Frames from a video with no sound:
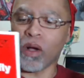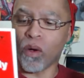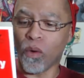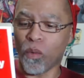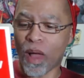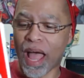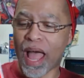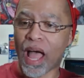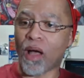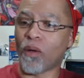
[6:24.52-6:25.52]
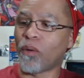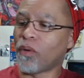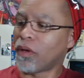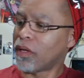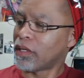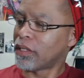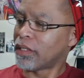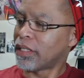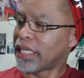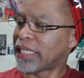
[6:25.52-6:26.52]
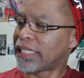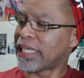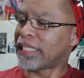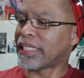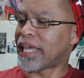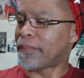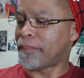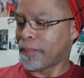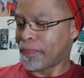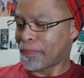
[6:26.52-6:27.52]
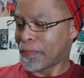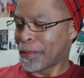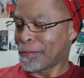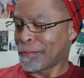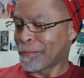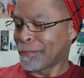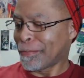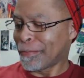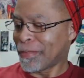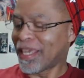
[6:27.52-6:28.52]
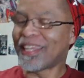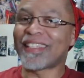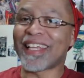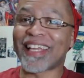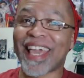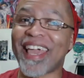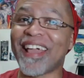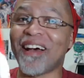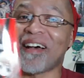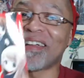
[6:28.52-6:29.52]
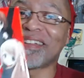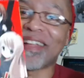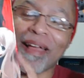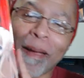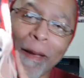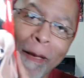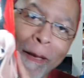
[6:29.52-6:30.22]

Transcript: Oh, wow. Is this? Yep. It is a K-On